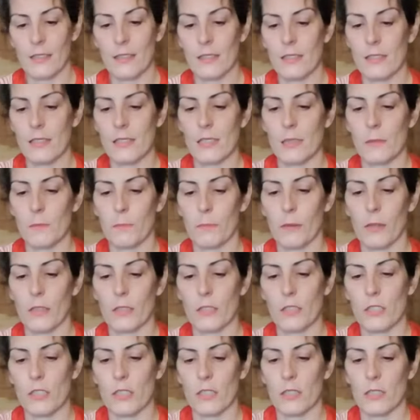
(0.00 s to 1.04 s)

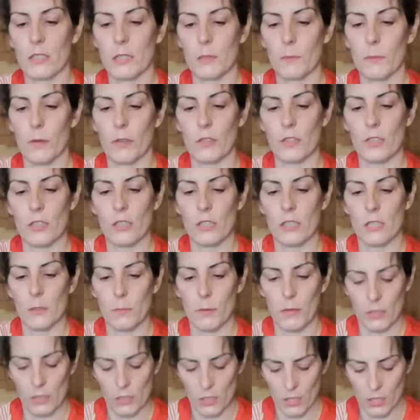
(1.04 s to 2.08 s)
Splodge, splodge,
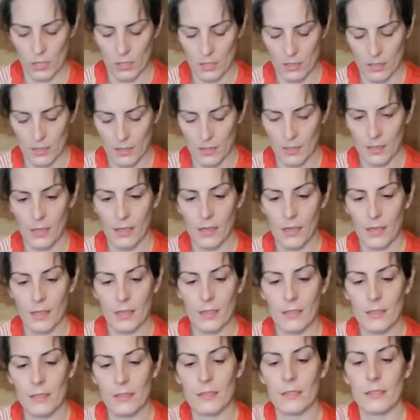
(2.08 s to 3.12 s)
splodge.
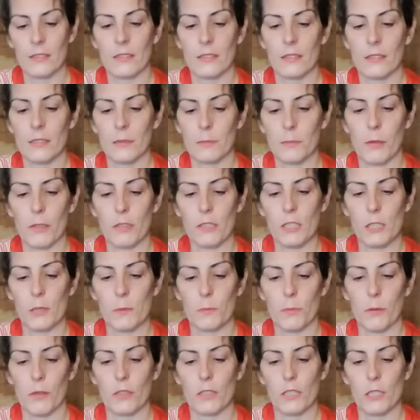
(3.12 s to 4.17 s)
Splodge,
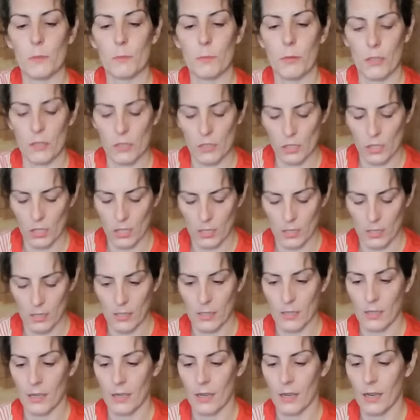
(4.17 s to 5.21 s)
splodge, splodge.
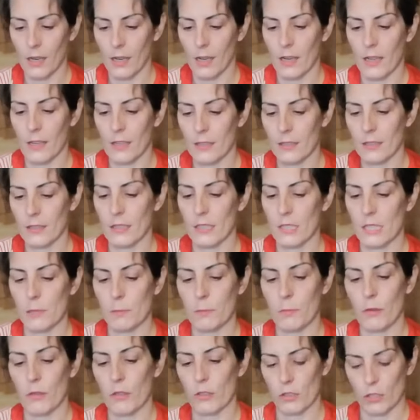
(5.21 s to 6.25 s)

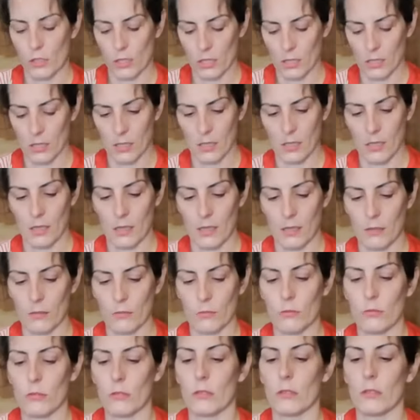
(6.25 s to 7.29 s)
Splodge.
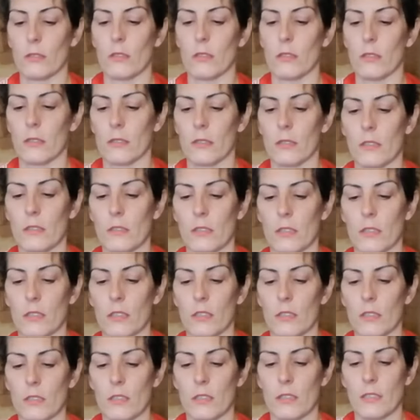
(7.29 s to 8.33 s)
Whoa, those are
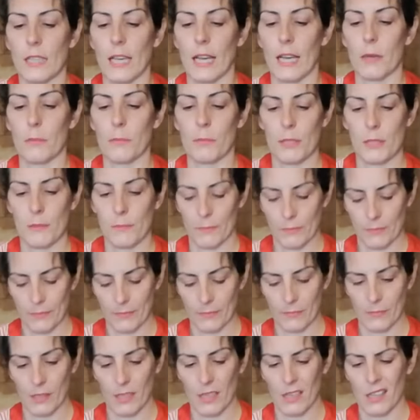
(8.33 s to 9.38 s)
good dabs.
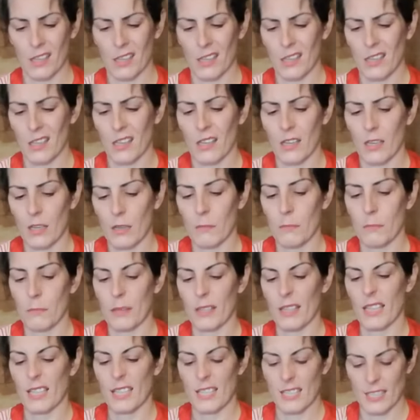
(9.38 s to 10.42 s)
But
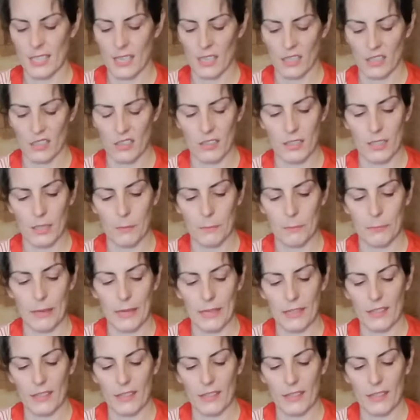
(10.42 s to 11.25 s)
they still look a bit